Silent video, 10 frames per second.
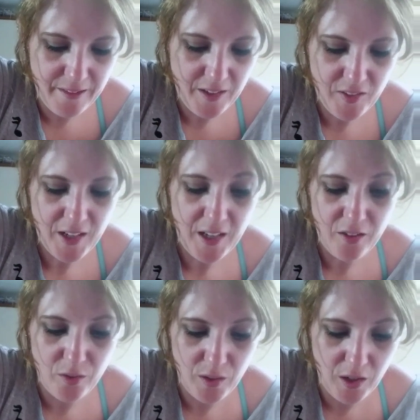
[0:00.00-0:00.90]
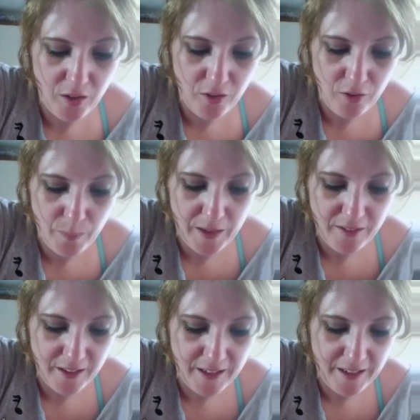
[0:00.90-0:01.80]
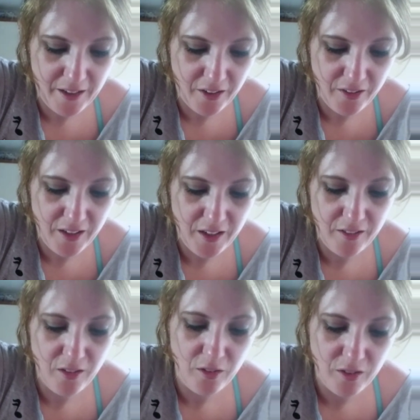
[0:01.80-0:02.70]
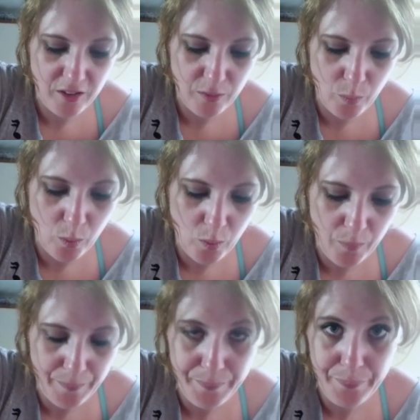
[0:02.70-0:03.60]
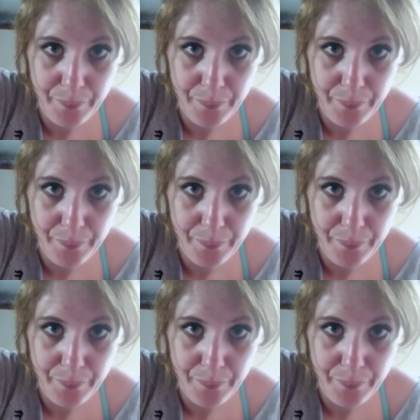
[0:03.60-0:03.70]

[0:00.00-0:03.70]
detail into it. You can just basically cut it as long as it's warm.